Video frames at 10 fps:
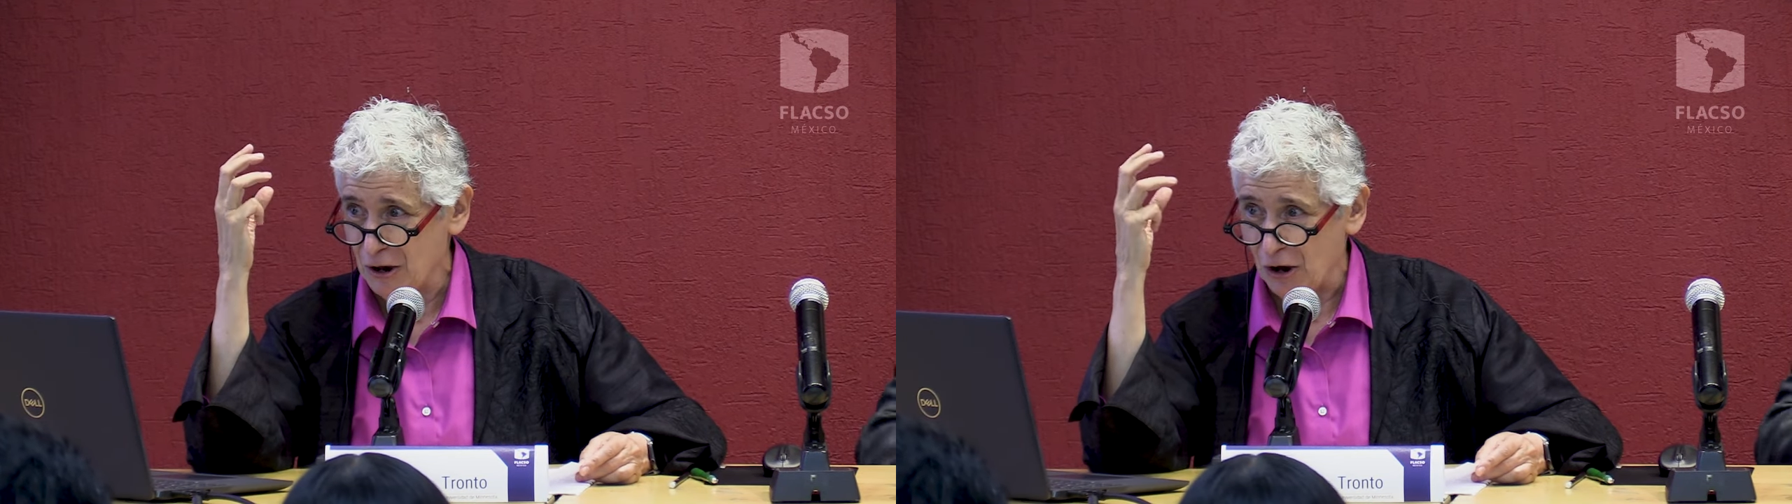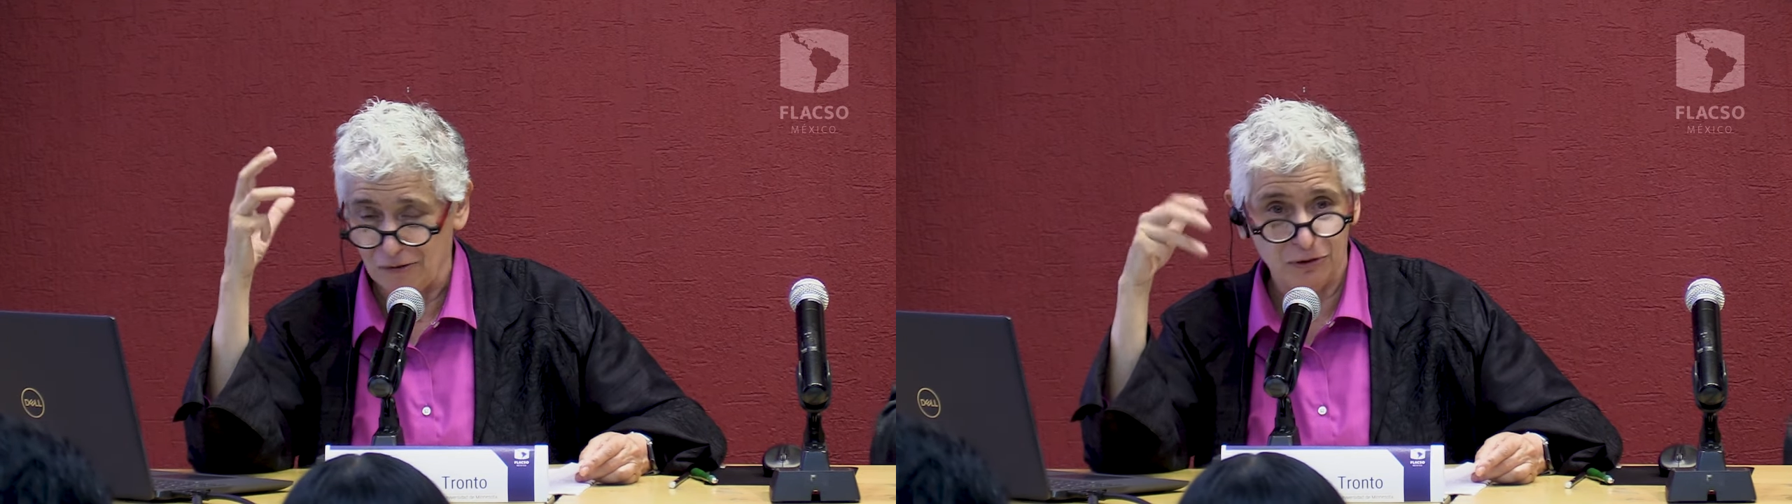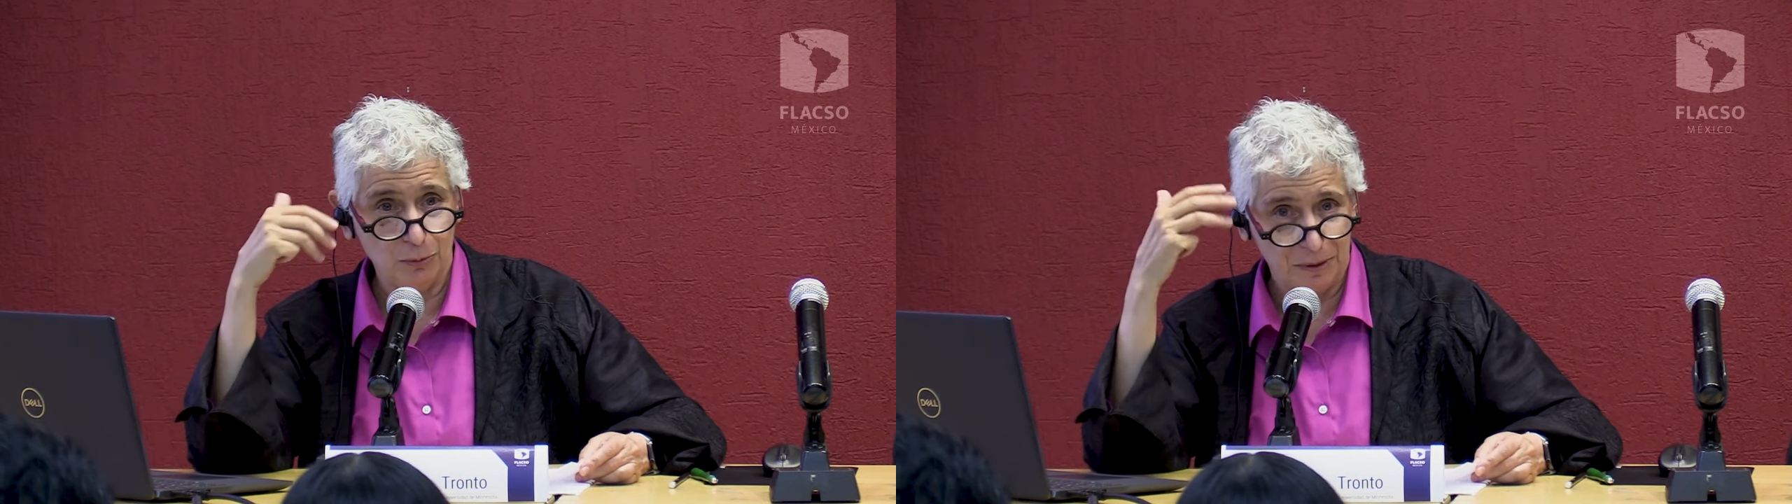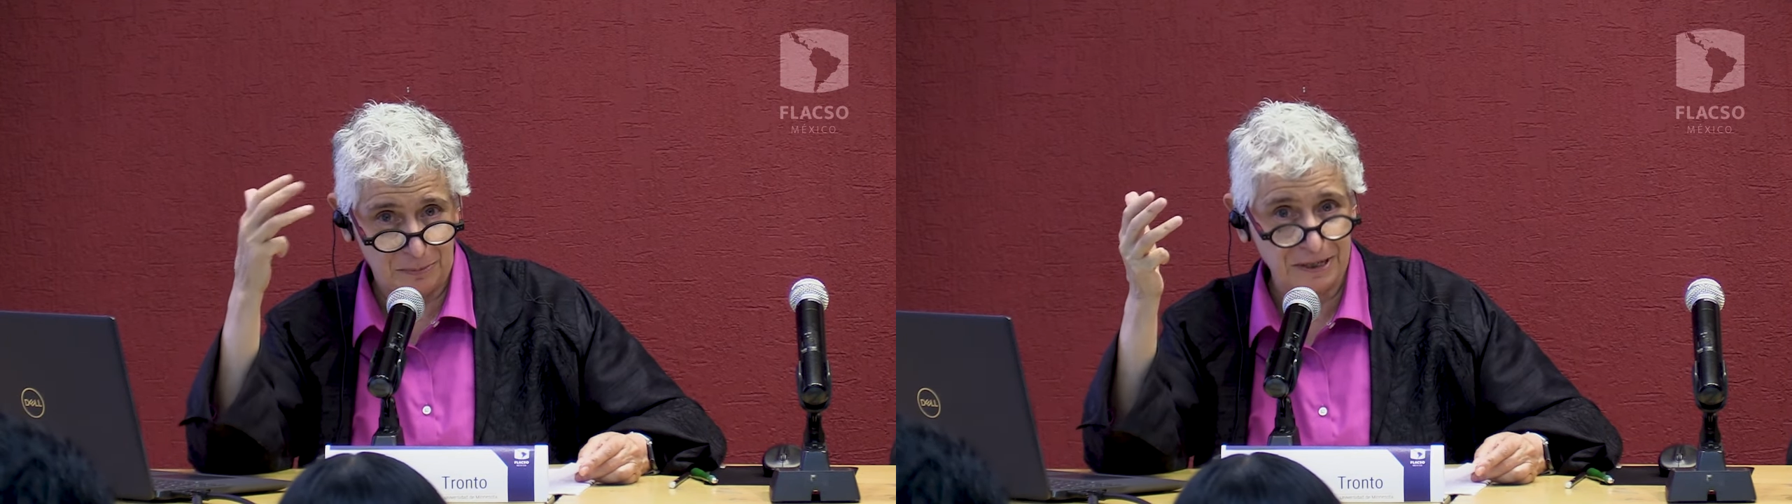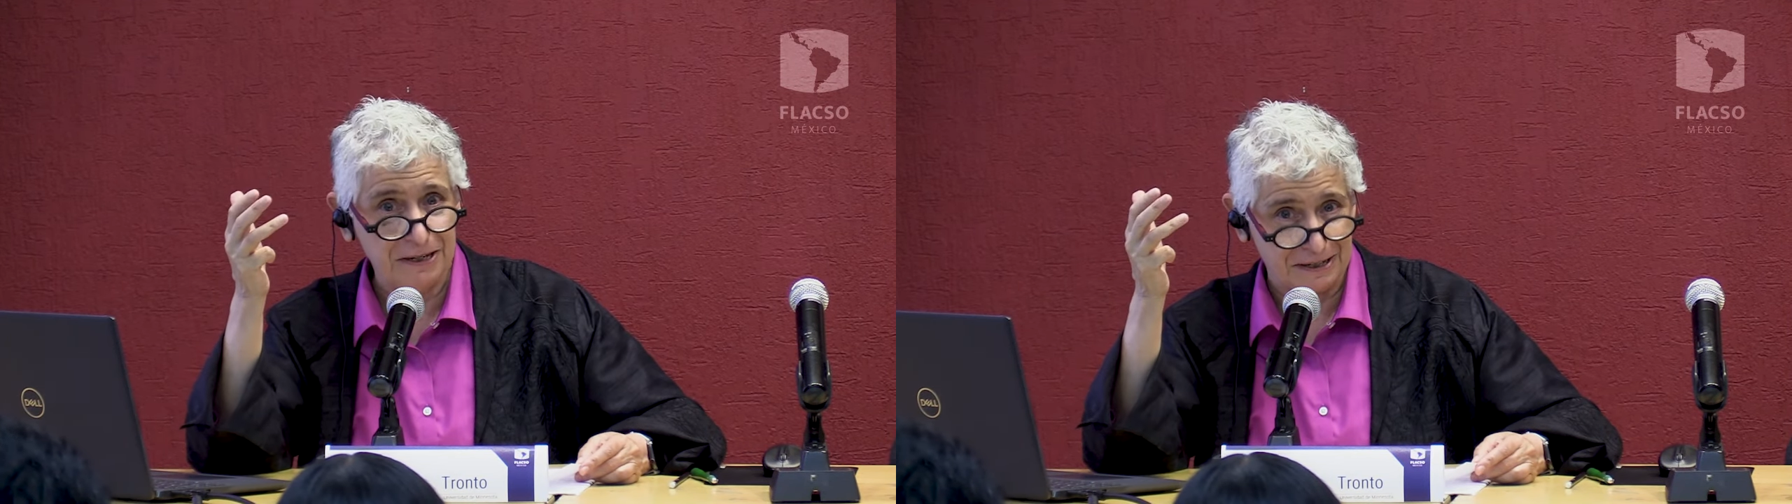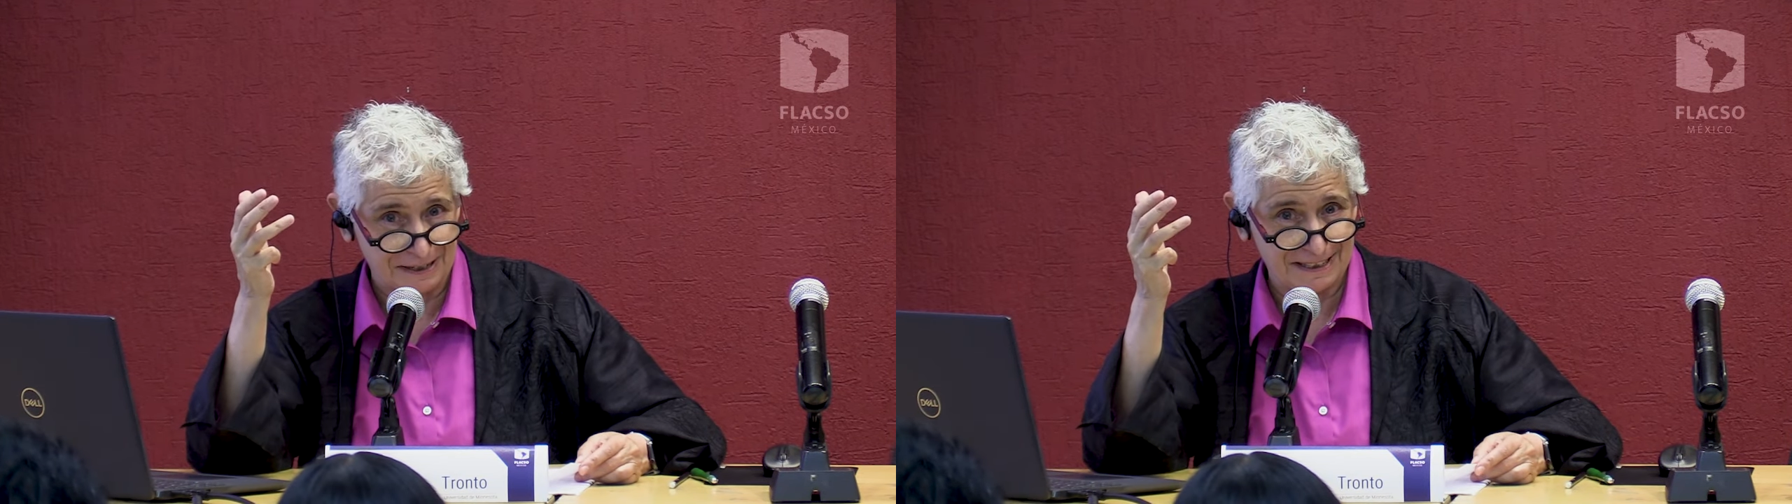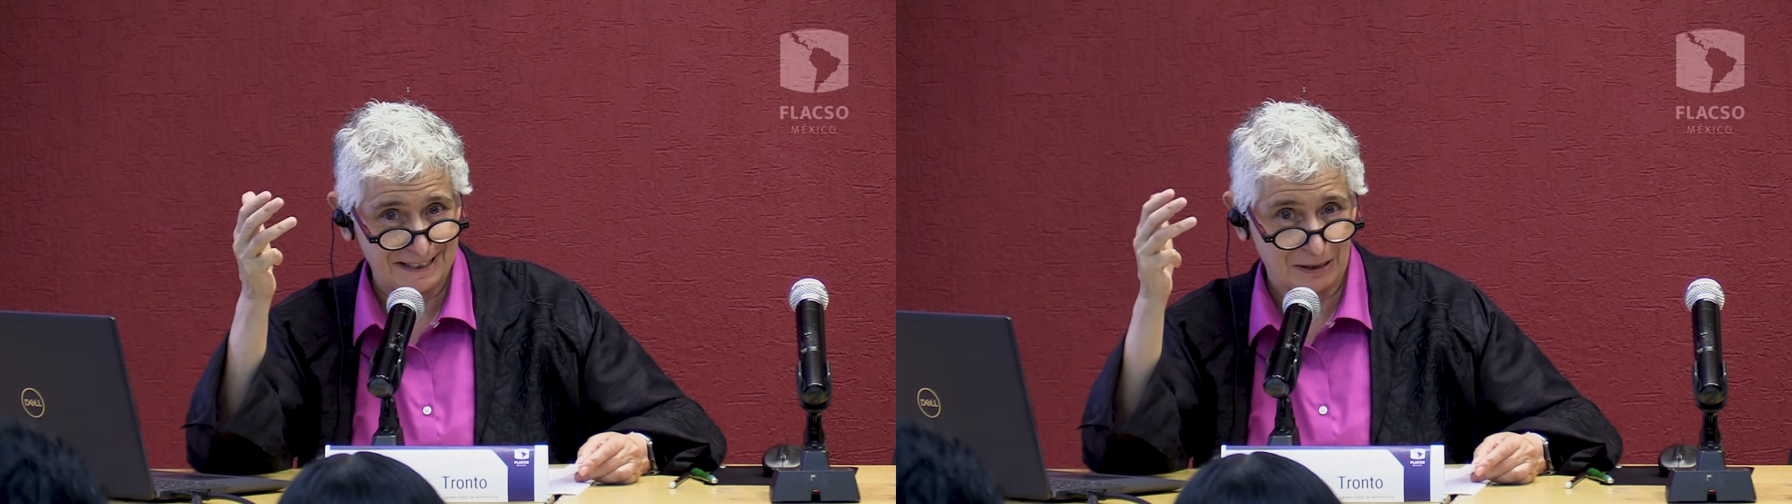of human beings